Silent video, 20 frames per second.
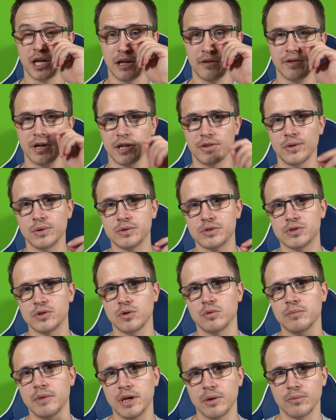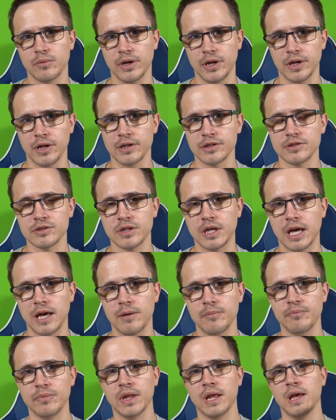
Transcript: I've got those soulmate readings, okay?